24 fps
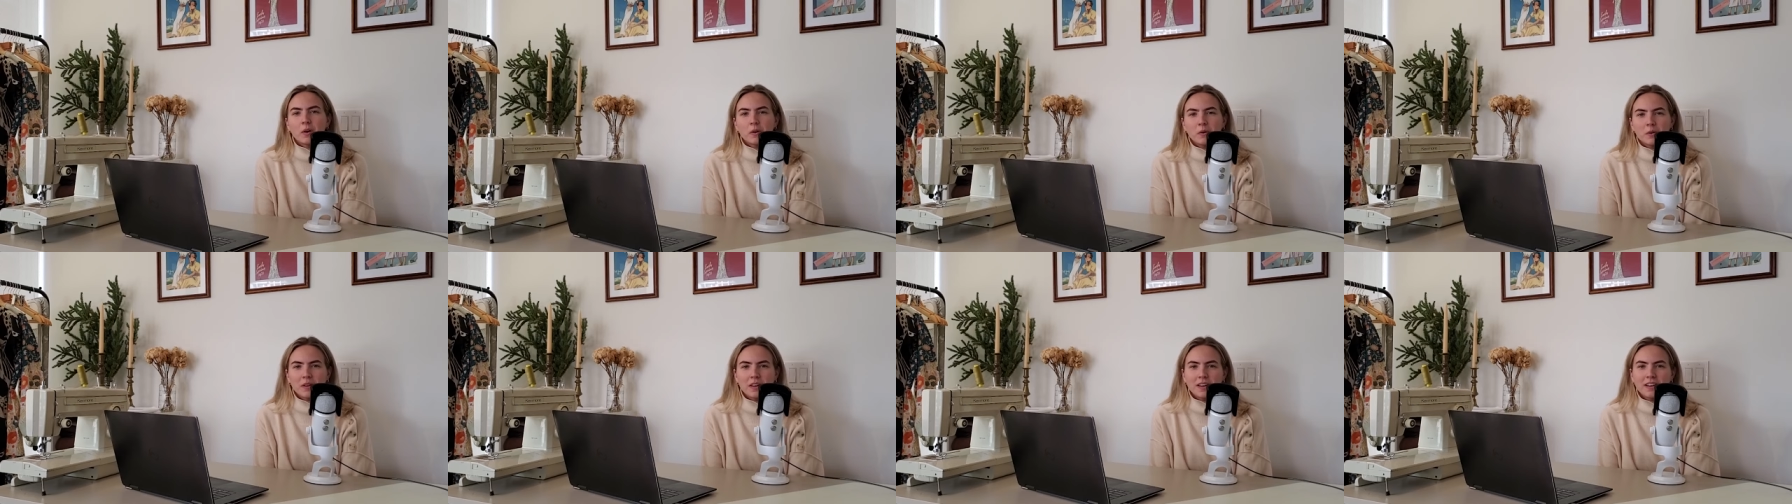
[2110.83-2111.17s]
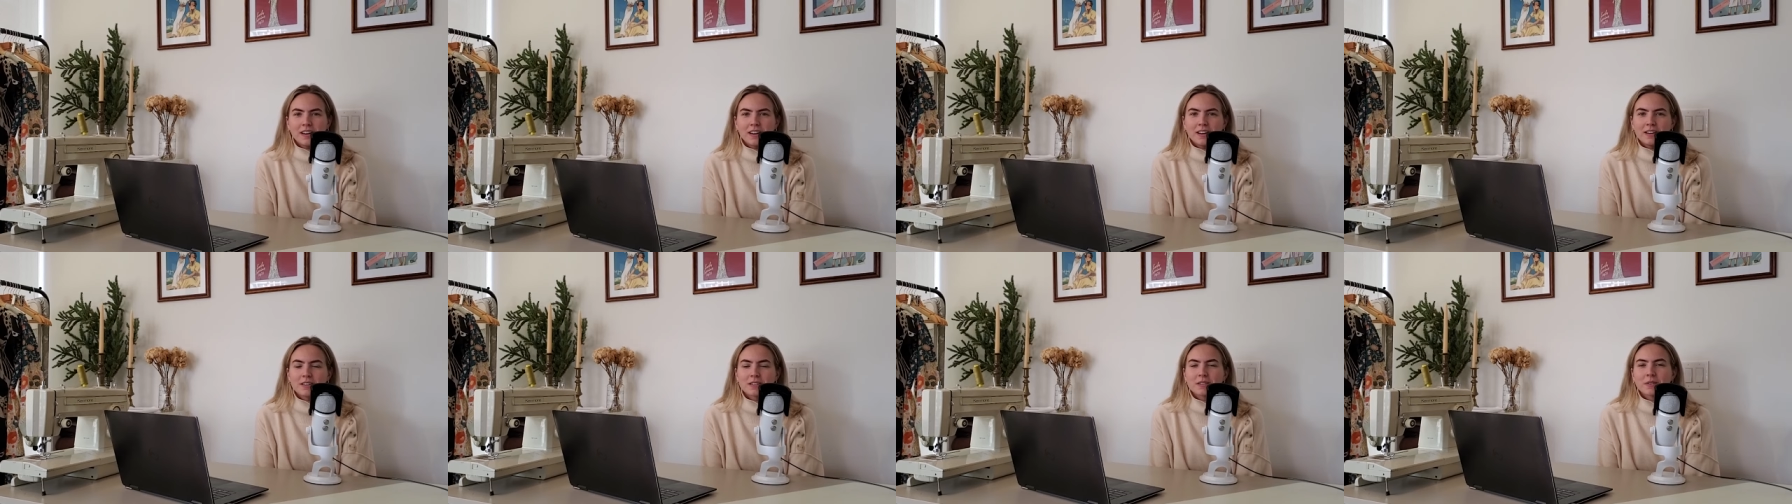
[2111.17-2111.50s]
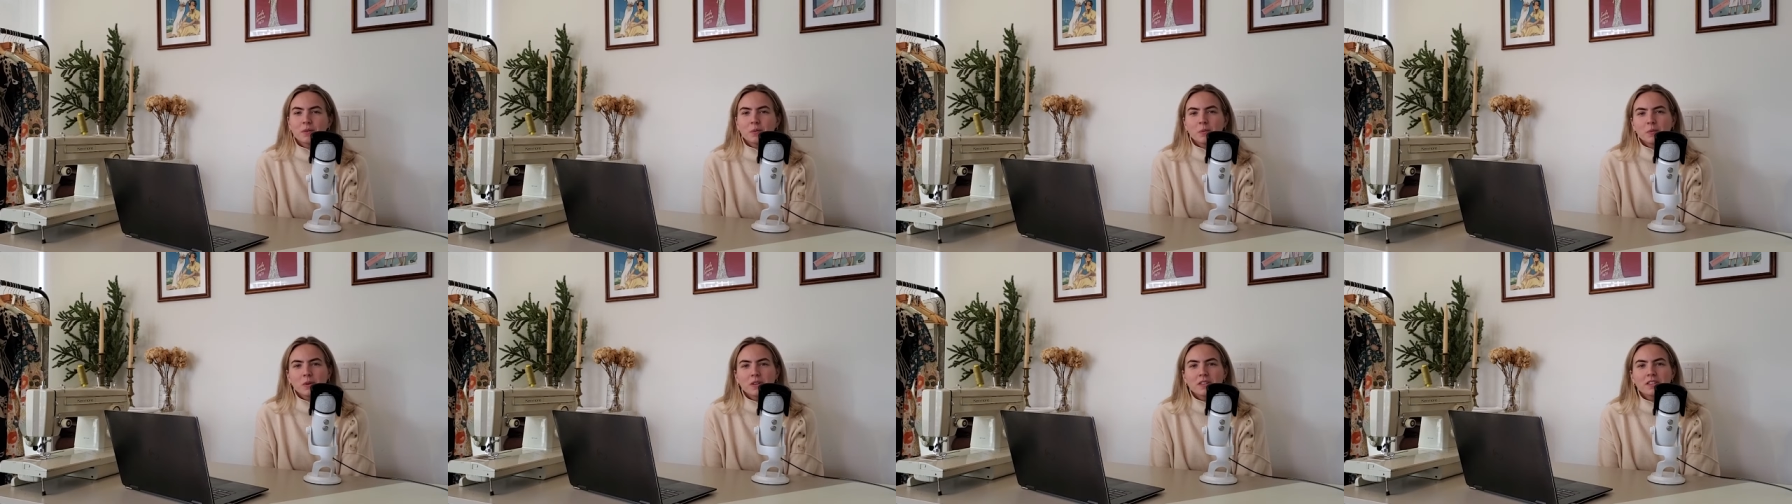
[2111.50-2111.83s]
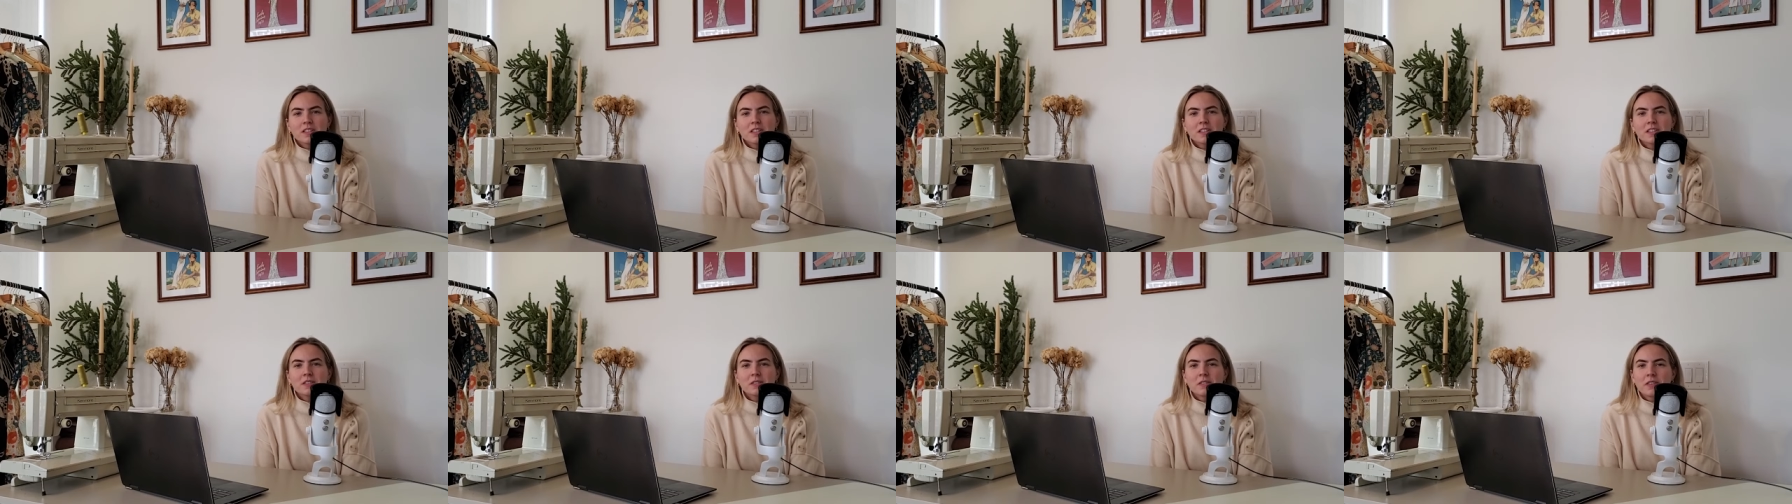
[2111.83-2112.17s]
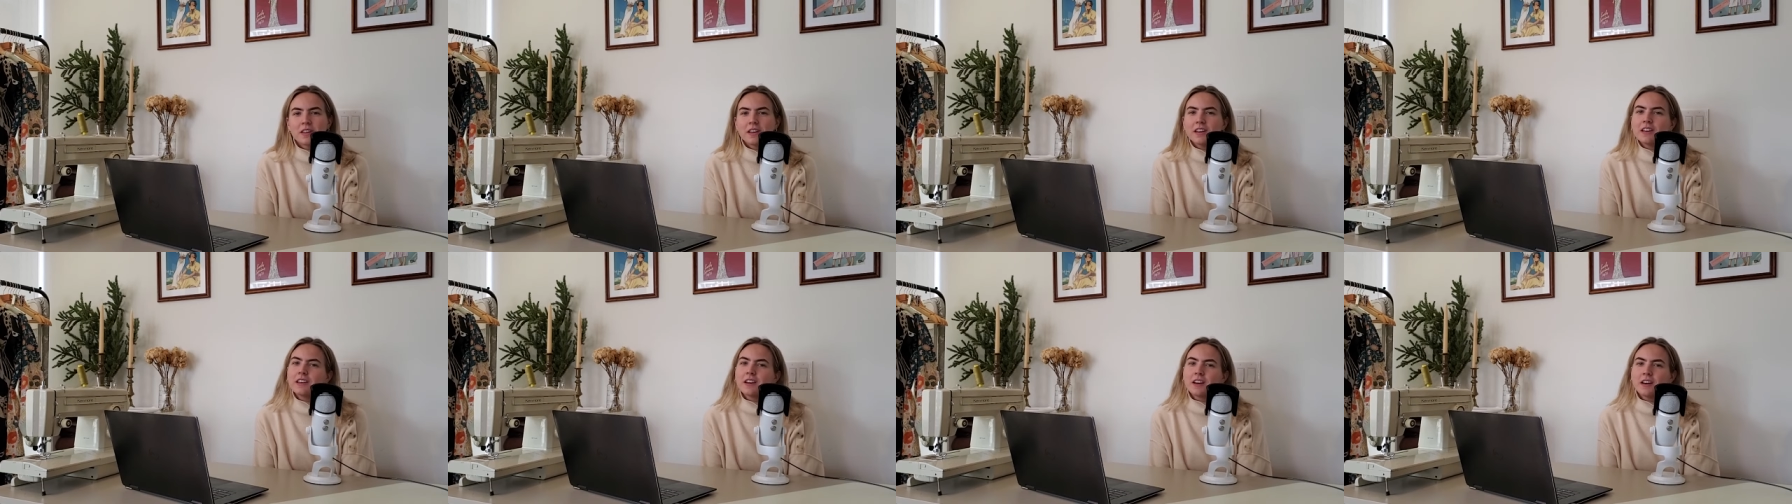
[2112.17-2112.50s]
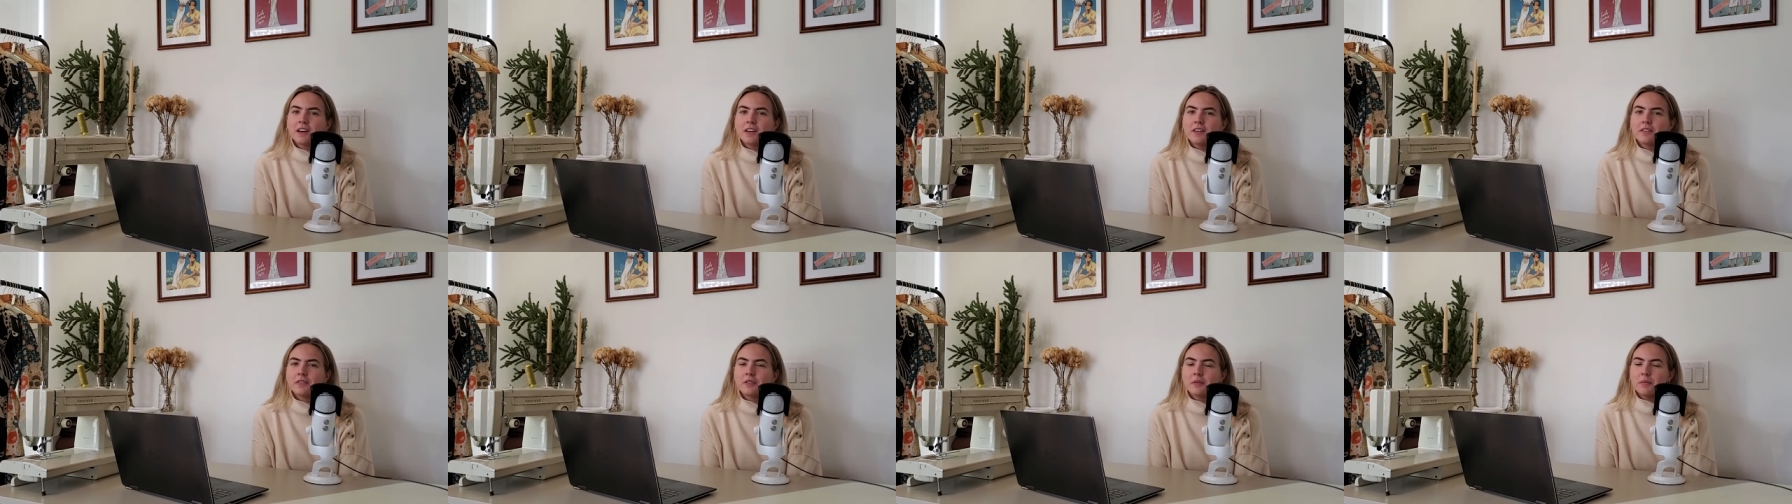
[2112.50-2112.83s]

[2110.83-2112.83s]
Okay guys, what did you think of